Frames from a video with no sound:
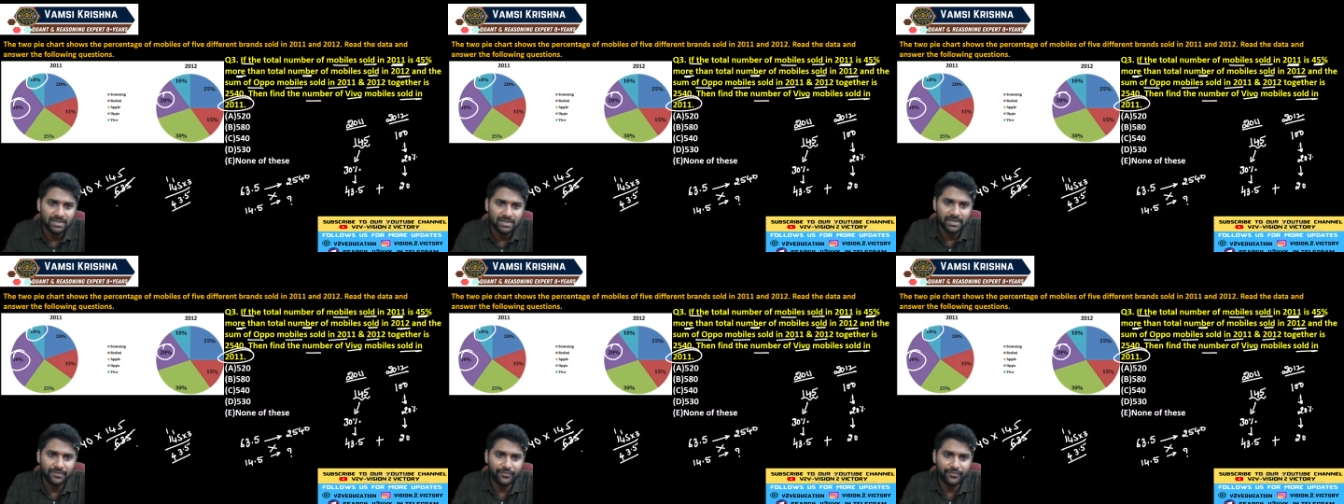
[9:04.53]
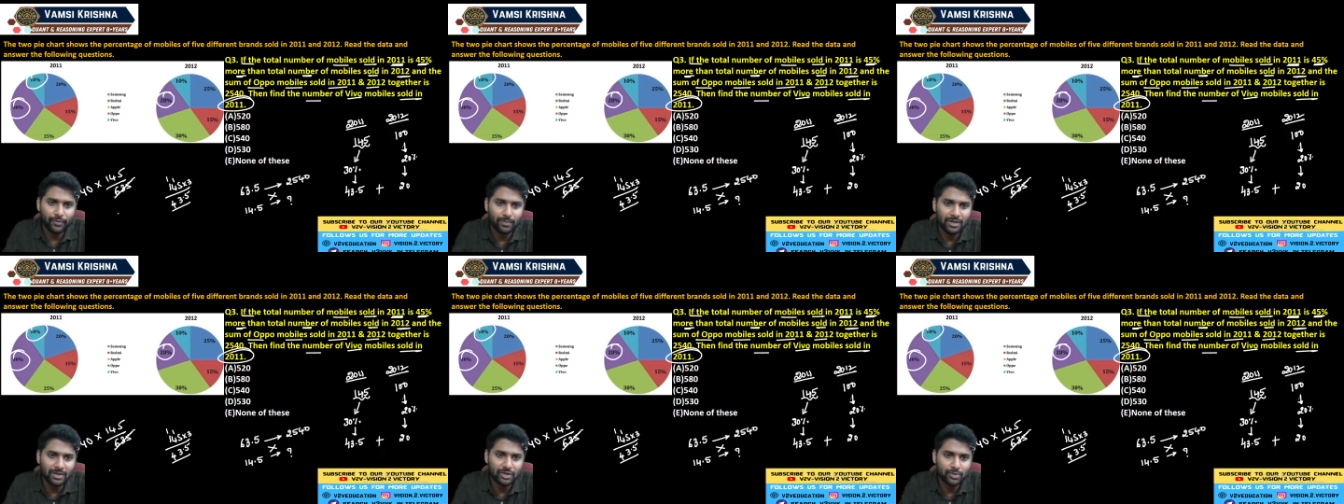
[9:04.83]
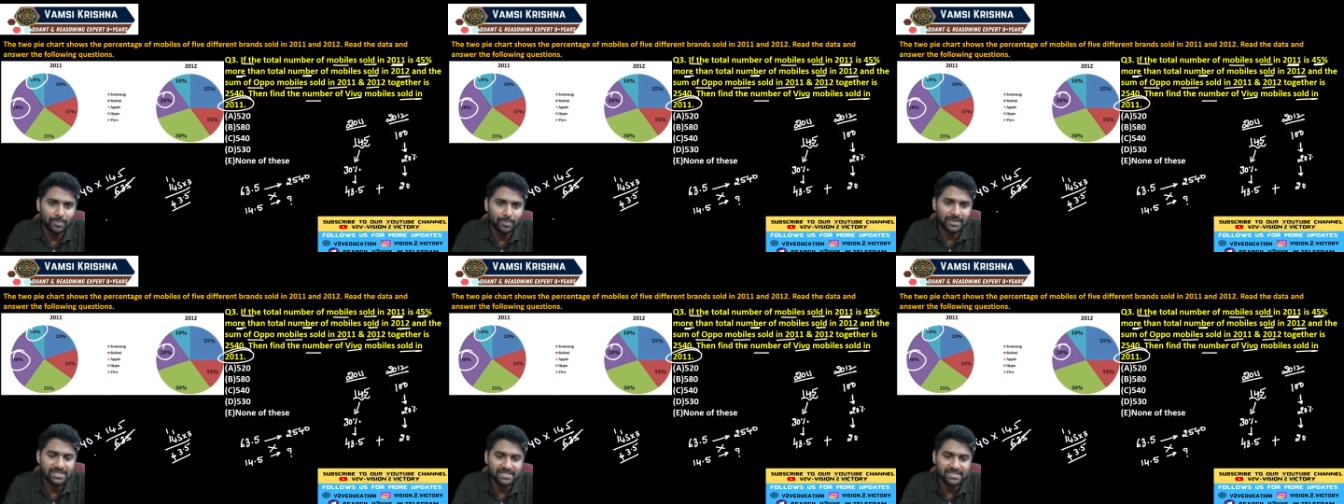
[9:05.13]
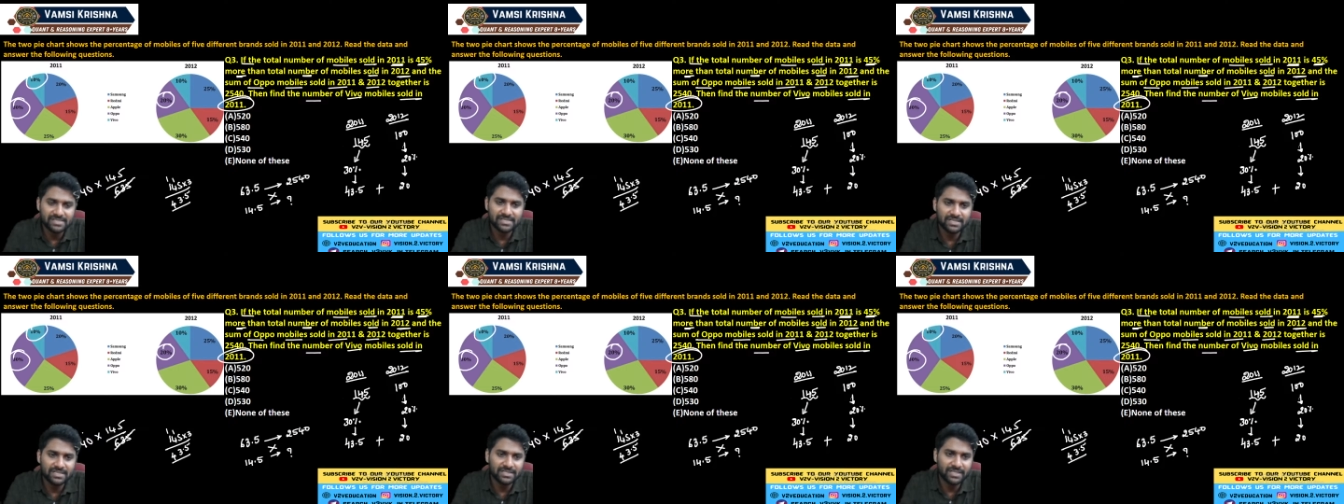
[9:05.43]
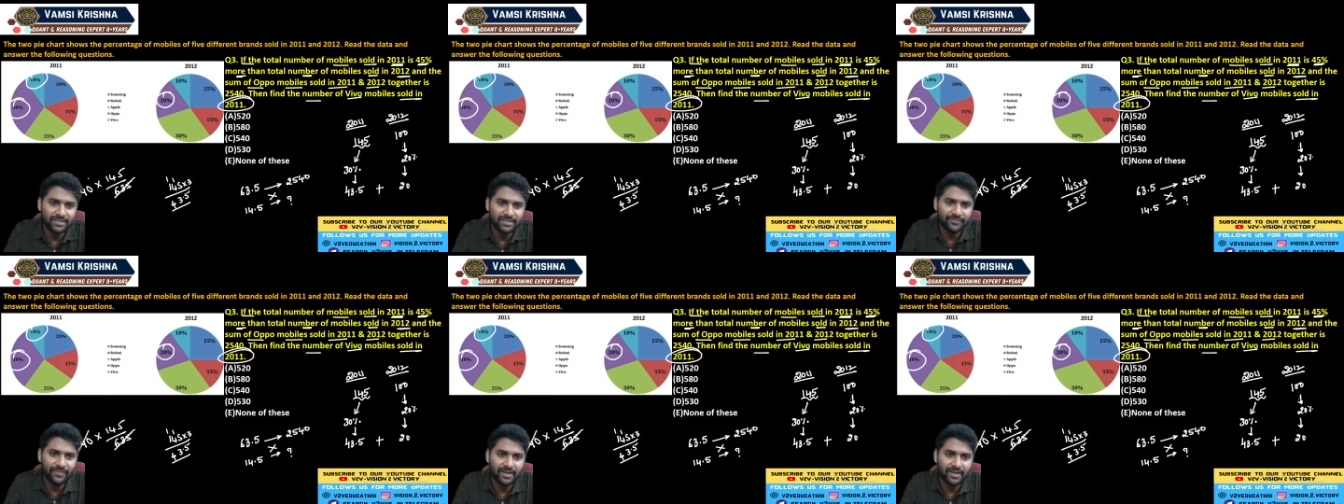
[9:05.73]
if you multiply
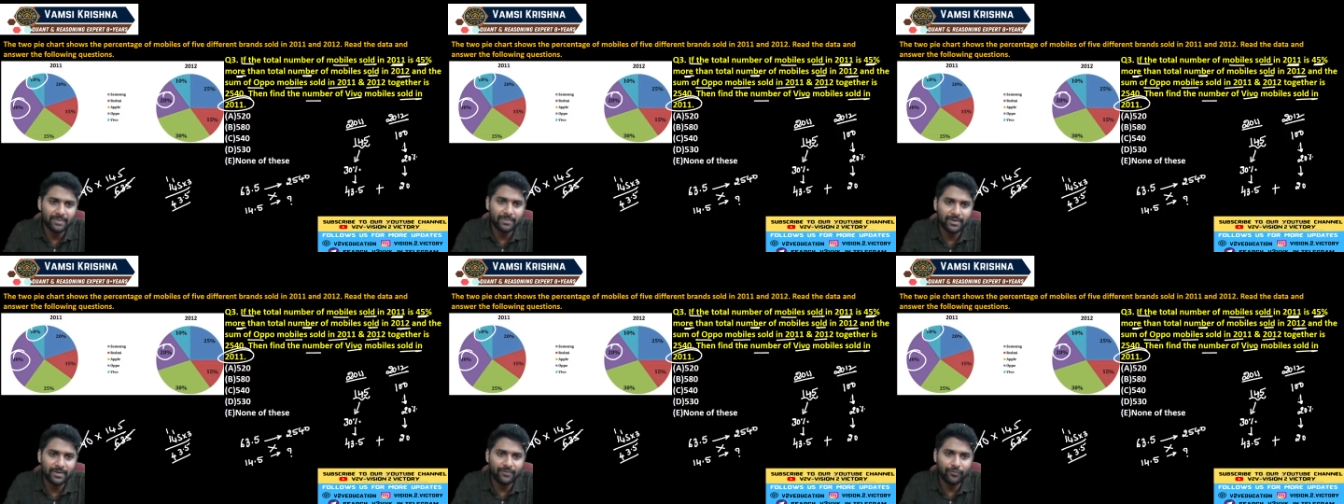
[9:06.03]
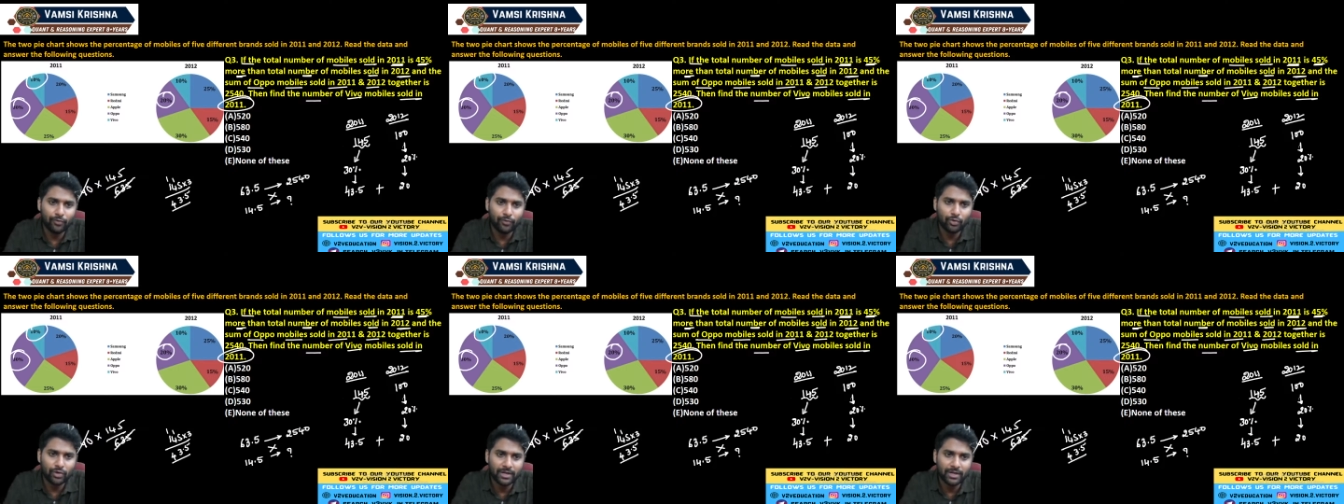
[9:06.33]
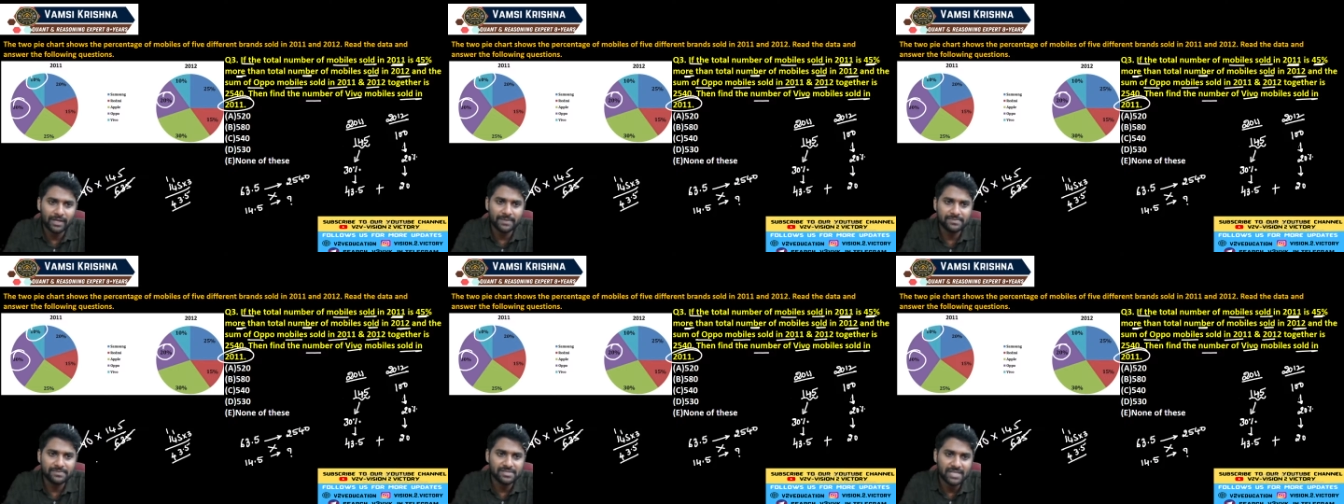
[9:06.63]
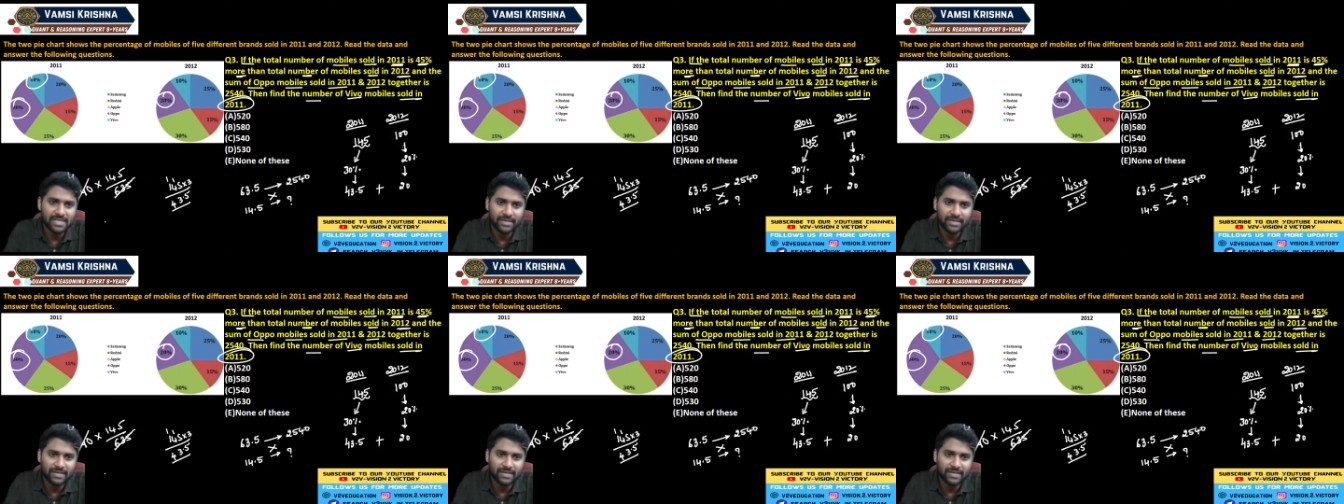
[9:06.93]
635 by 4 times